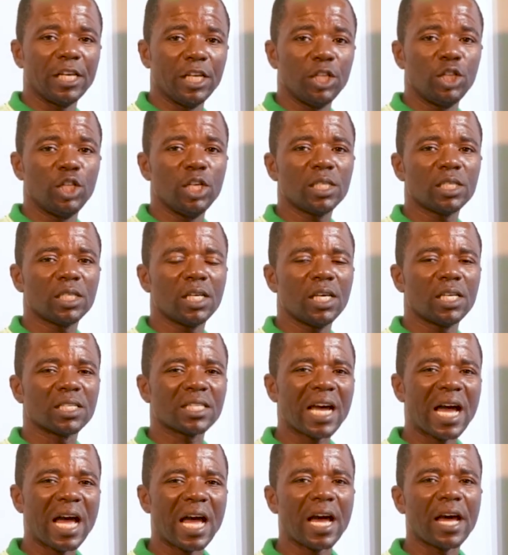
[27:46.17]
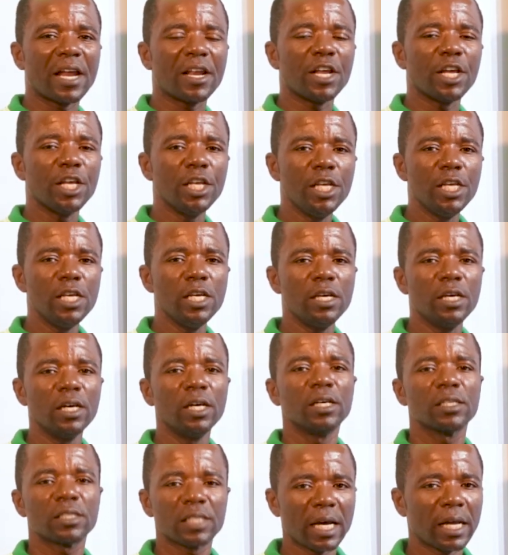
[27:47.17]
in this case an
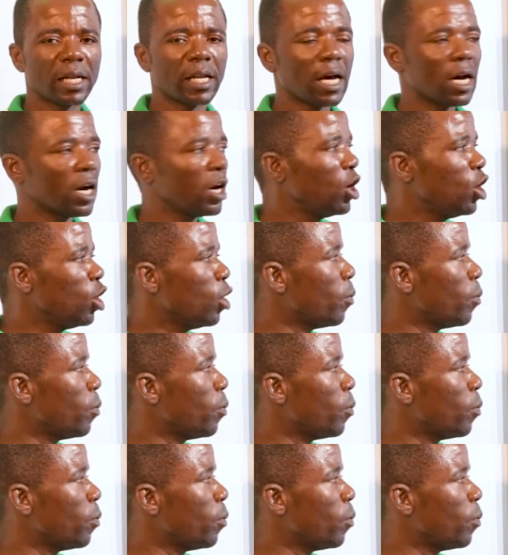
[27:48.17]
ethanol.